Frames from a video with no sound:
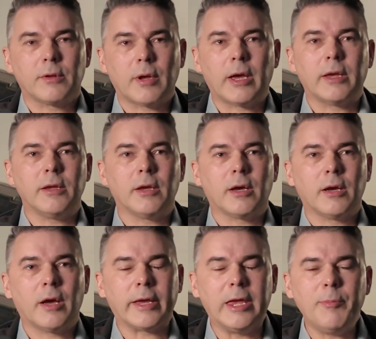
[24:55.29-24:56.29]

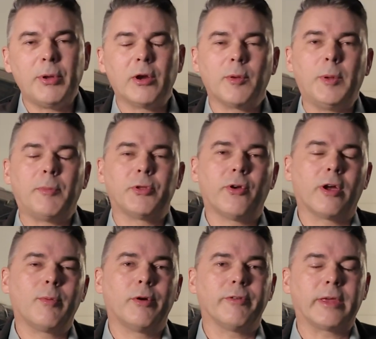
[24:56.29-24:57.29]
I keep hearing people talk
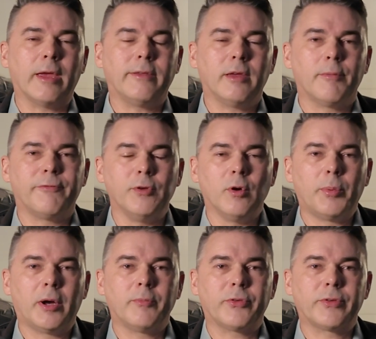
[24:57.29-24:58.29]
about KTM fuel
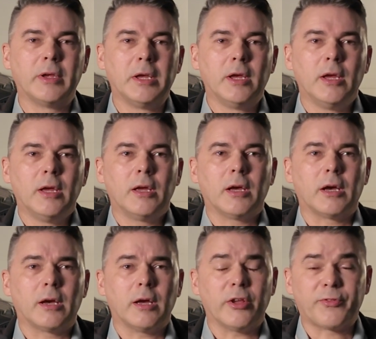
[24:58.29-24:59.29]
pumps.
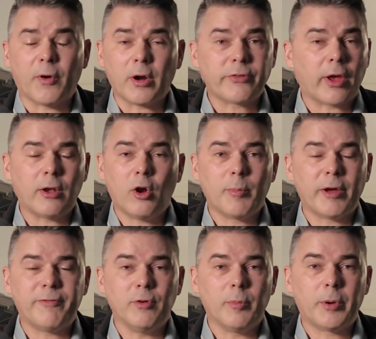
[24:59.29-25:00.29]
As far as I know, my
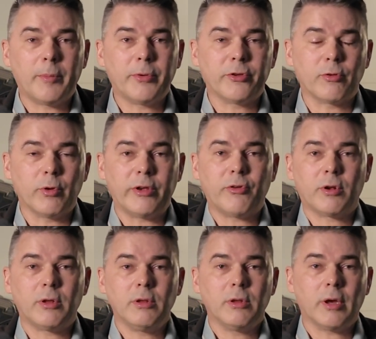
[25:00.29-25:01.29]
fuel pump is original.